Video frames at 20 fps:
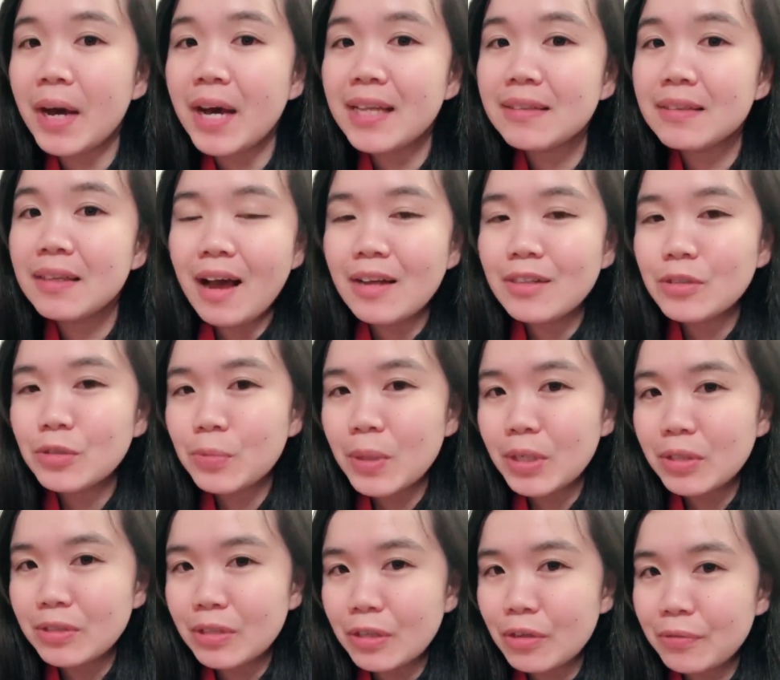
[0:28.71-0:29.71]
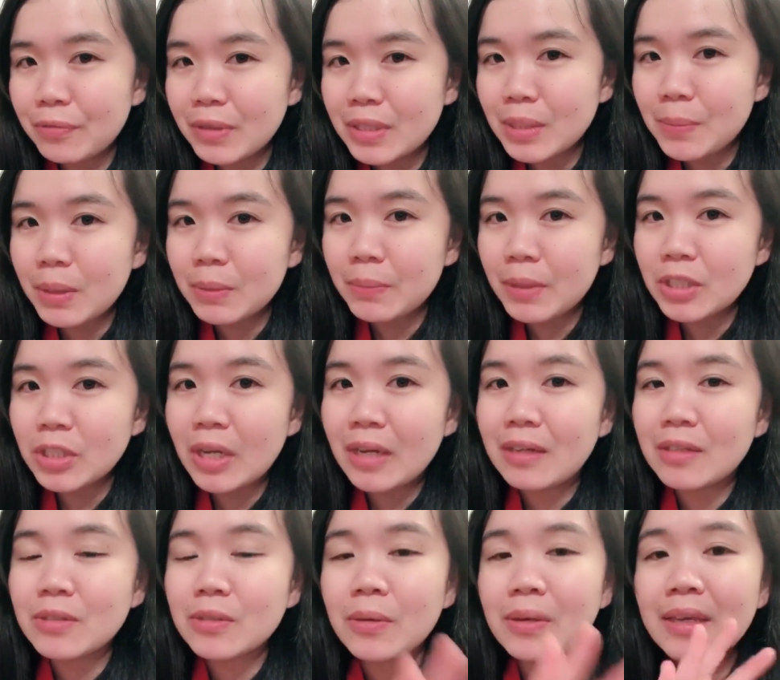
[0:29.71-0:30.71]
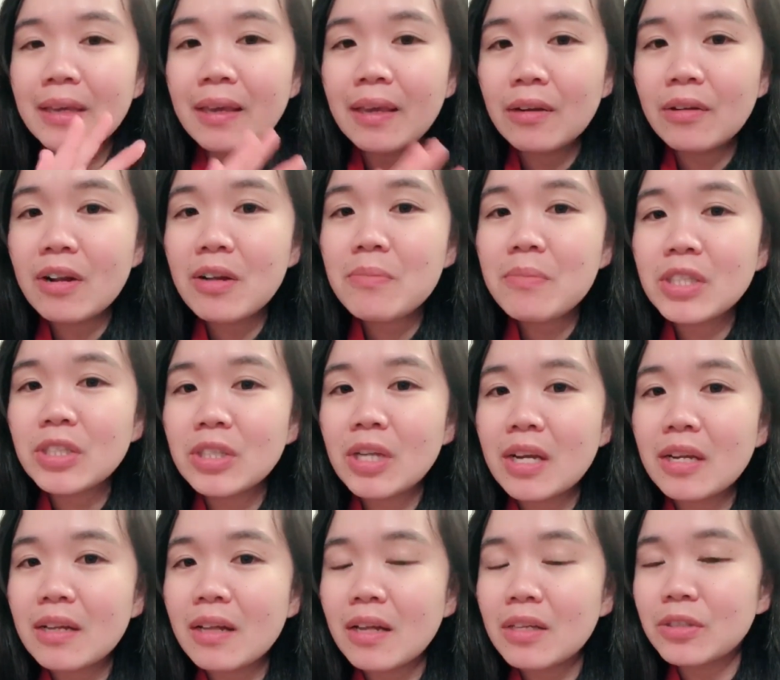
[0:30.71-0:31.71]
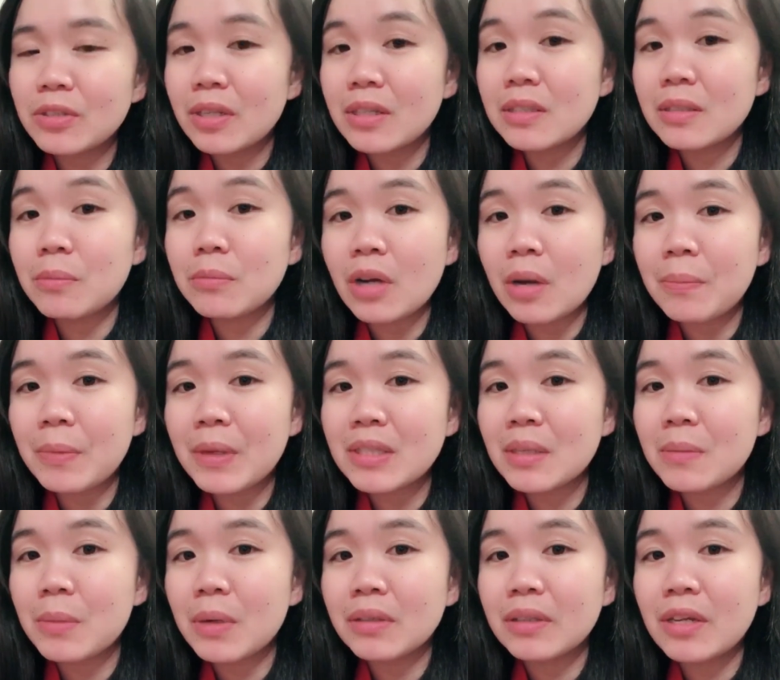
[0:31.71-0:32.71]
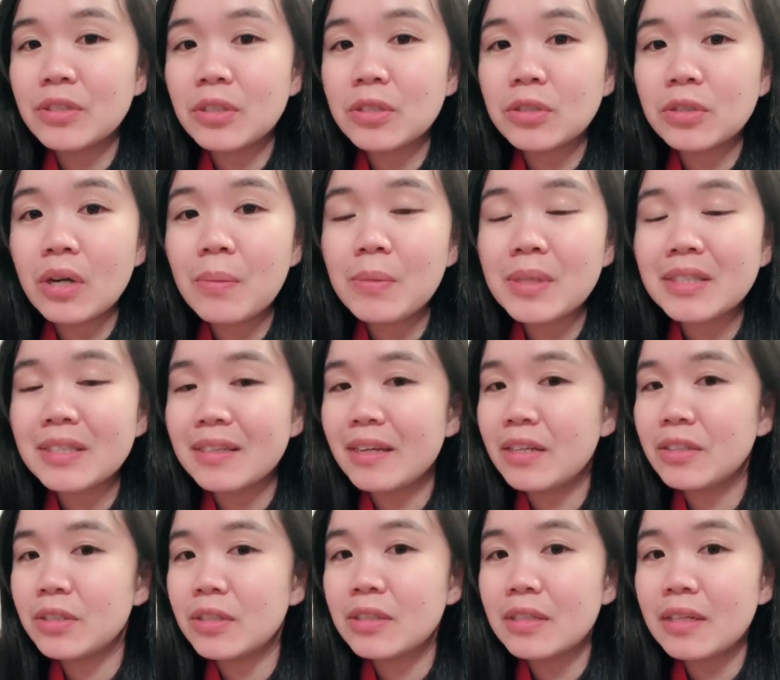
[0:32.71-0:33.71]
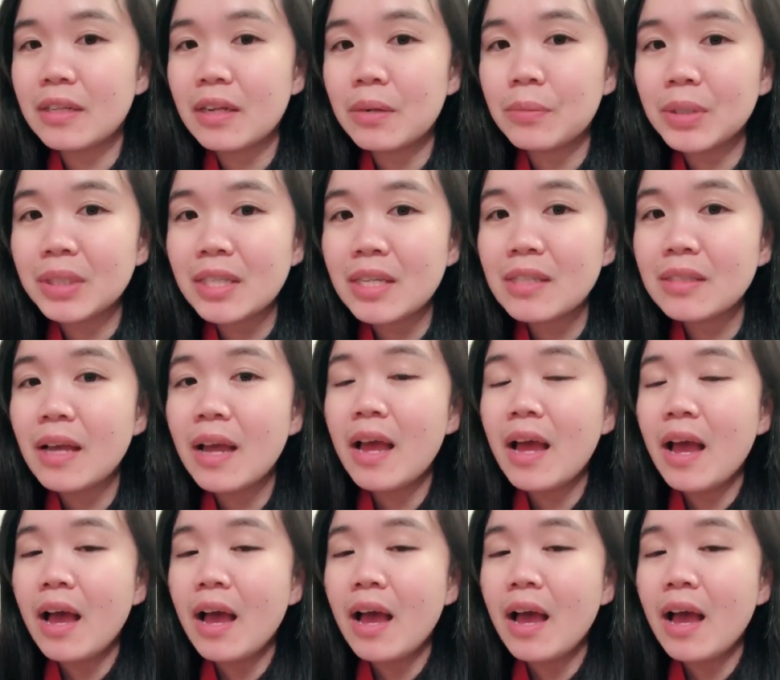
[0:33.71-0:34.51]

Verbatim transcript: But I just want to tell you first about my channel. So here on my channel, I shared some topics about Asian dramas and Asian celebrities.